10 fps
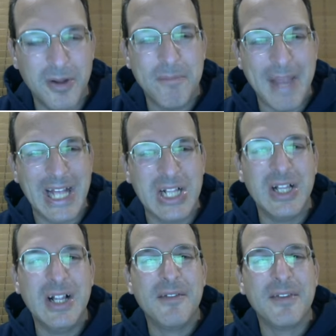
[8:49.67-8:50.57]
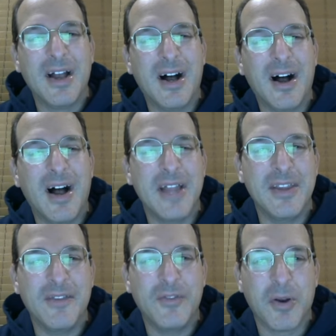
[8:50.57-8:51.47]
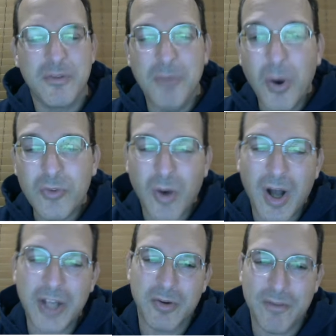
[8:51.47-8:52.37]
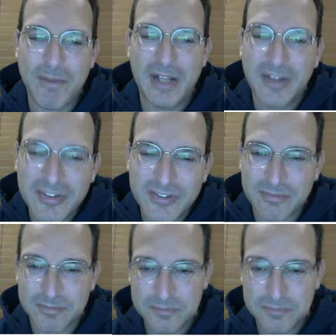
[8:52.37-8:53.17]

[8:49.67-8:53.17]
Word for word: Pale, uh, and if you are the most wan, you are the palest